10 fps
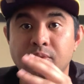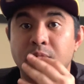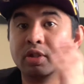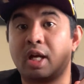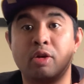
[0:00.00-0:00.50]

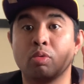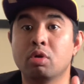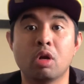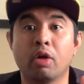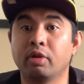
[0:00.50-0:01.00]
because I know
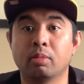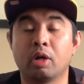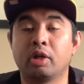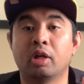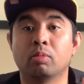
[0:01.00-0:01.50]
nothing
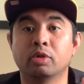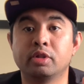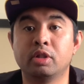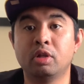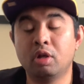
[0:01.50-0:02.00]
about
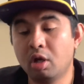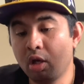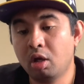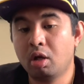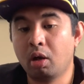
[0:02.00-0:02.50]
cameras.
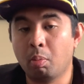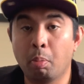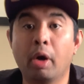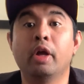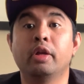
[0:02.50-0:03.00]

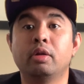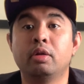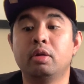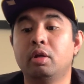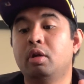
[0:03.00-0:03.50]
But
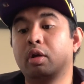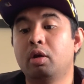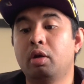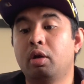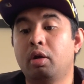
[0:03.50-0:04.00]

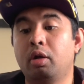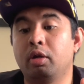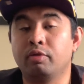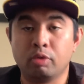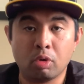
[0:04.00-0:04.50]

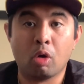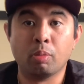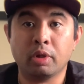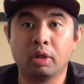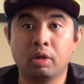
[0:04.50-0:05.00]
if you know
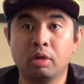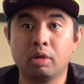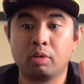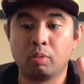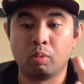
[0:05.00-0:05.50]
me,
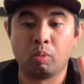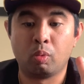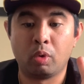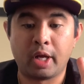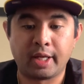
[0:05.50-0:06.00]

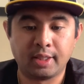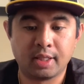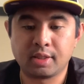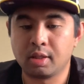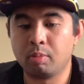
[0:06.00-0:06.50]
when I
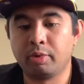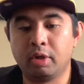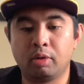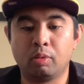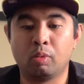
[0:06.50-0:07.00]
get
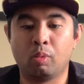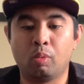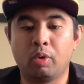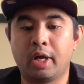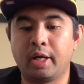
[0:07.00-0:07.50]
something,
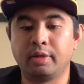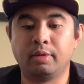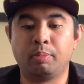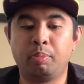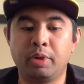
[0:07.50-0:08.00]
when I
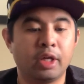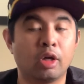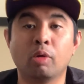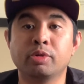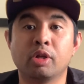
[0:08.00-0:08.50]
pick
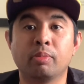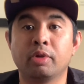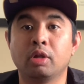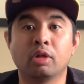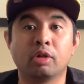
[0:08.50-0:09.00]
up
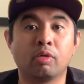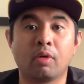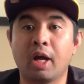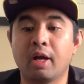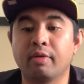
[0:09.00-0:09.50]
something, a
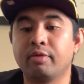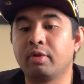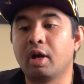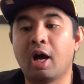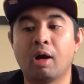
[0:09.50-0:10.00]
craft,
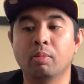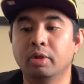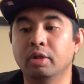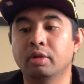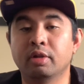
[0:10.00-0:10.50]
a
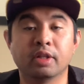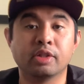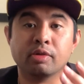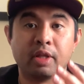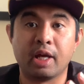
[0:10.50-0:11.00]
hobby,
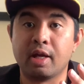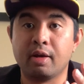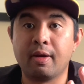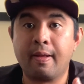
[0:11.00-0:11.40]
this or that,